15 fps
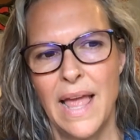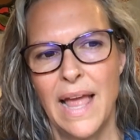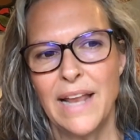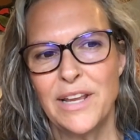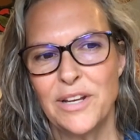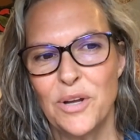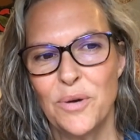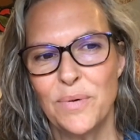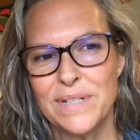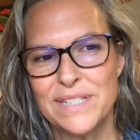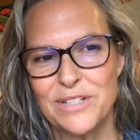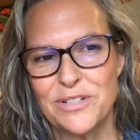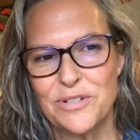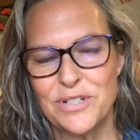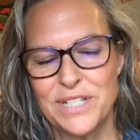And what's
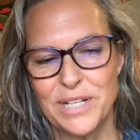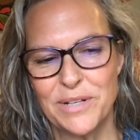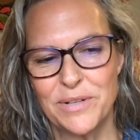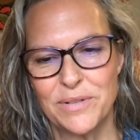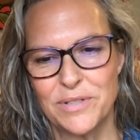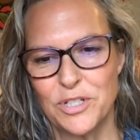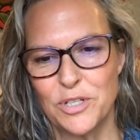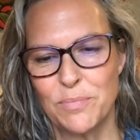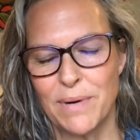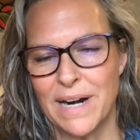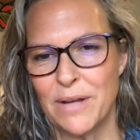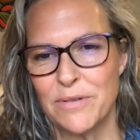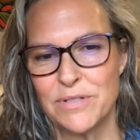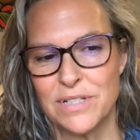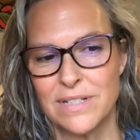interesting too, Brad?
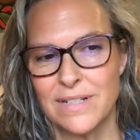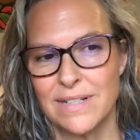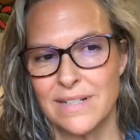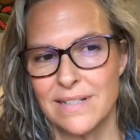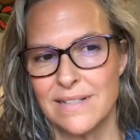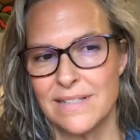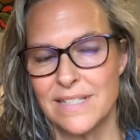I was gonna